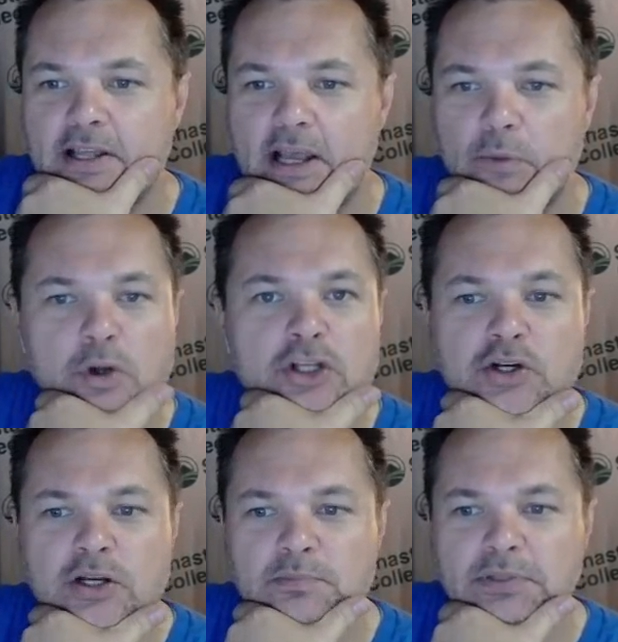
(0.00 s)
and once you
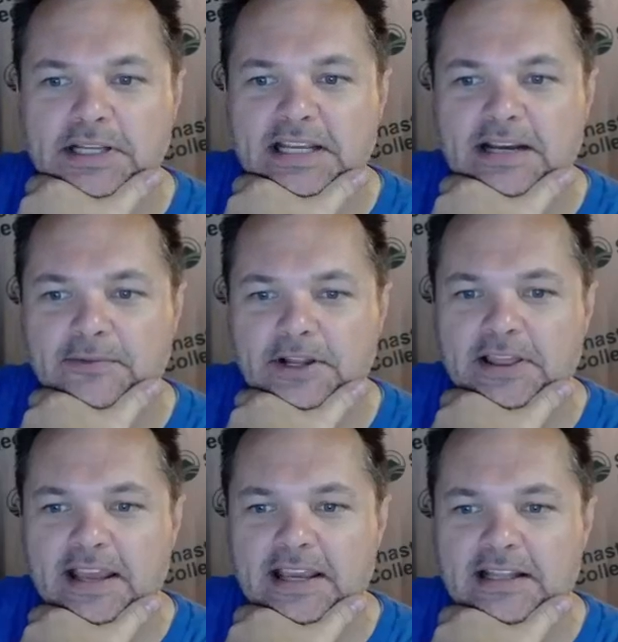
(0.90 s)
complete
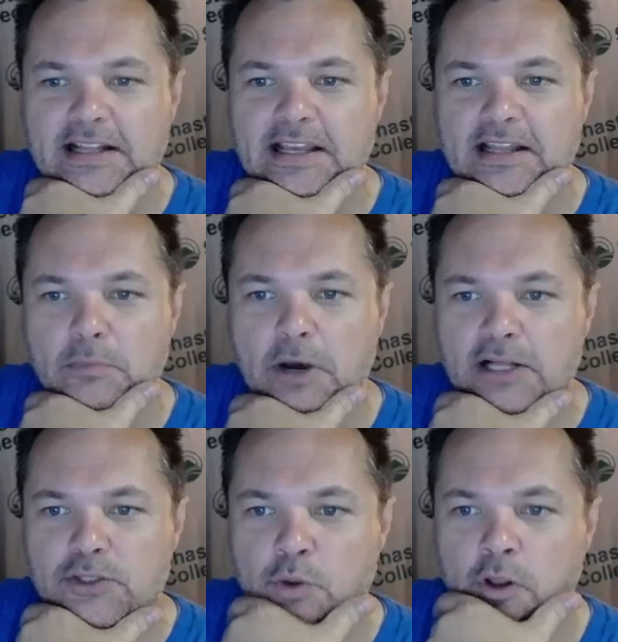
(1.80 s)
everything in the
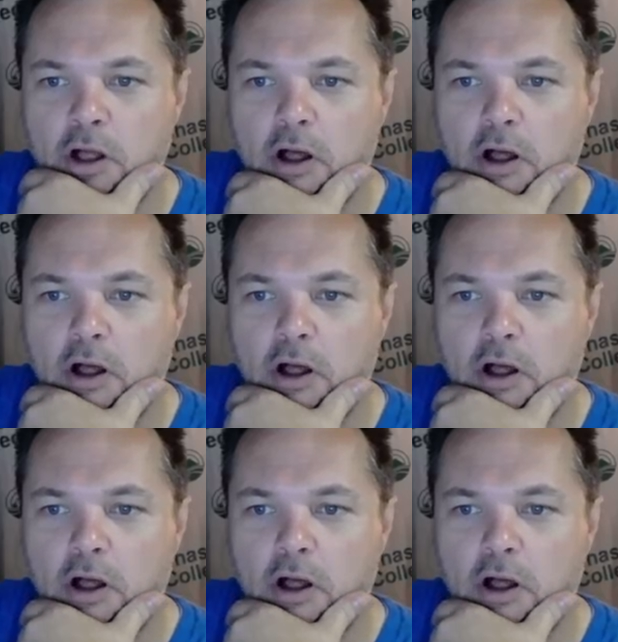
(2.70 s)
module,